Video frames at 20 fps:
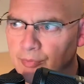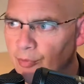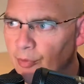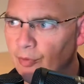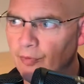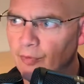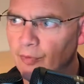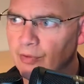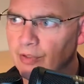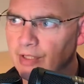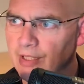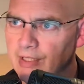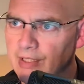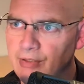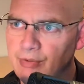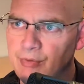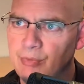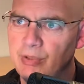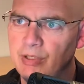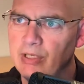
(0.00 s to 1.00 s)
Before, and
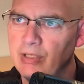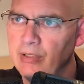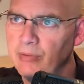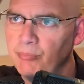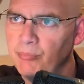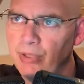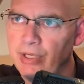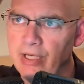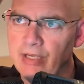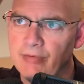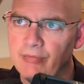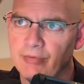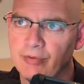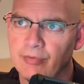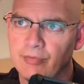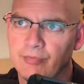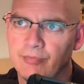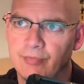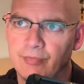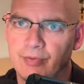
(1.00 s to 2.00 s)
then they went on break for
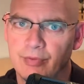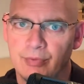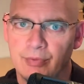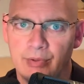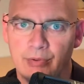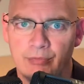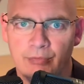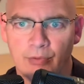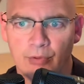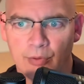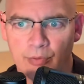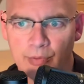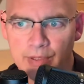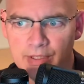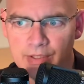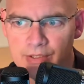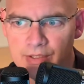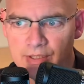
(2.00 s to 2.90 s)
3 or 4 weeks,